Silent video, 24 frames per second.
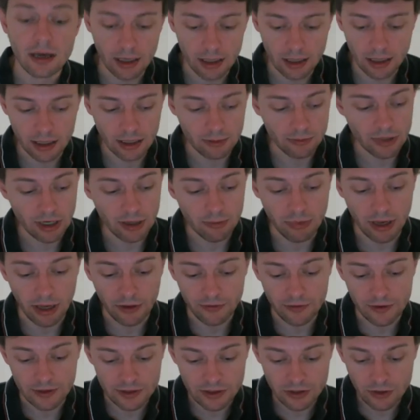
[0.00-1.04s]

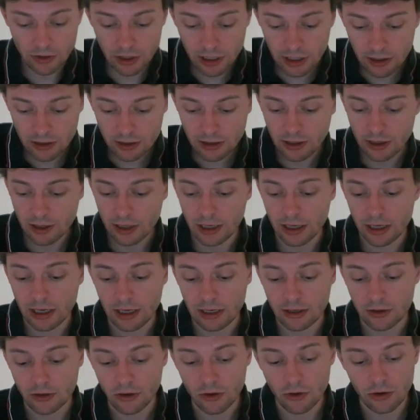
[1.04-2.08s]
about this unit
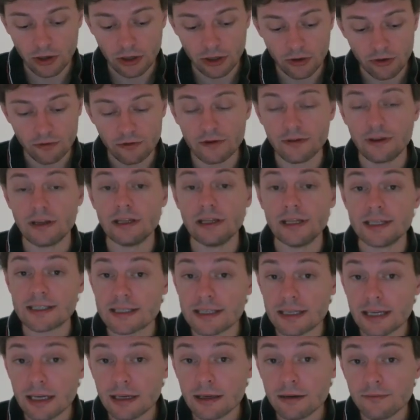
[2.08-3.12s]
and going over the
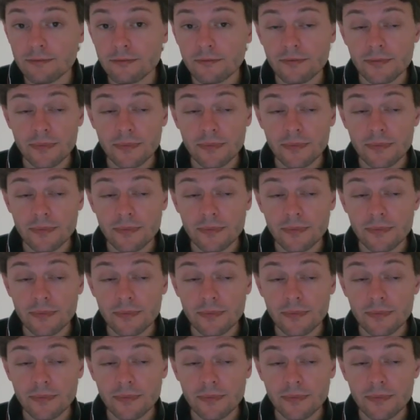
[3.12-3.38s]
listening